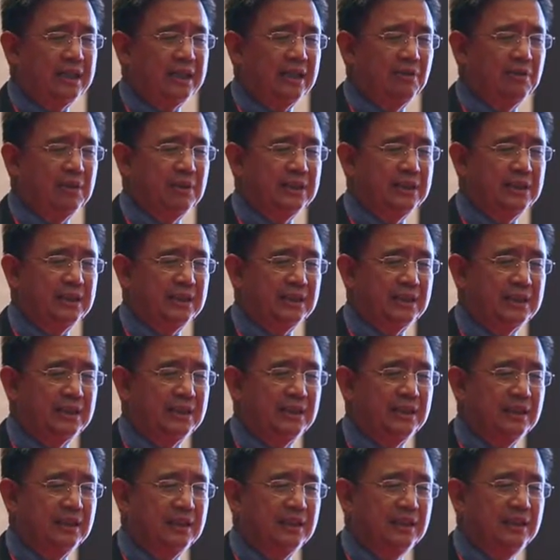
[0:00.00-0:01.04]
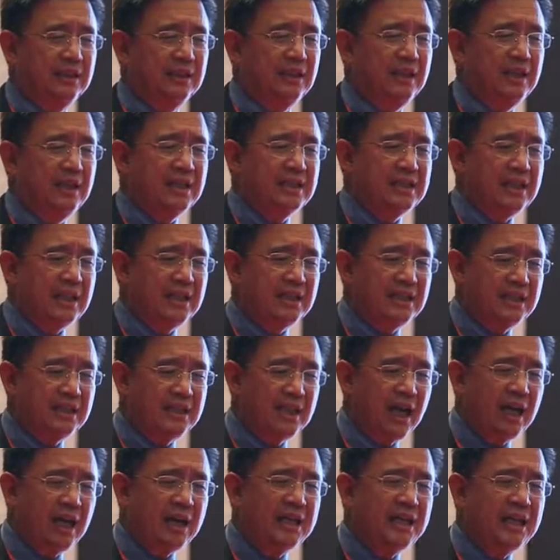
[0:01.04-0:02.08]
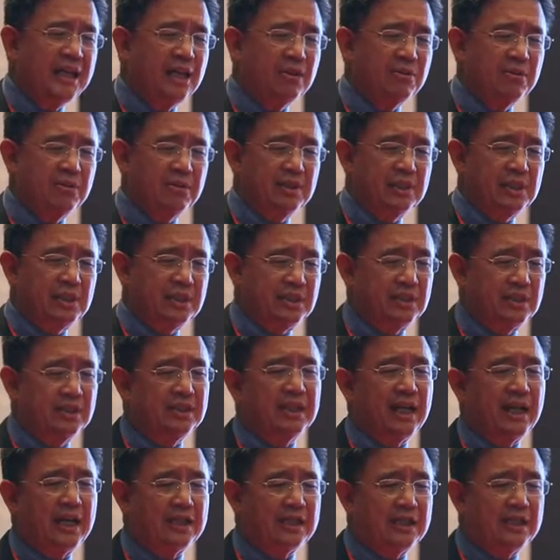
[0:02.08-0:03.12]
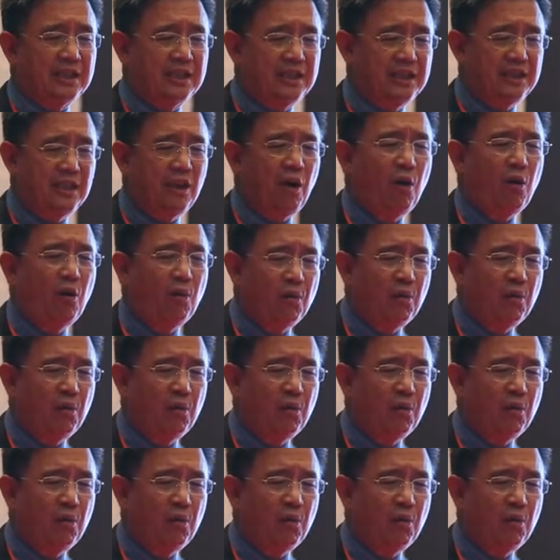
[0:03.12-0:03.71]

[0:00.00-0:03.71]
Under this context, I think we need to think of a question.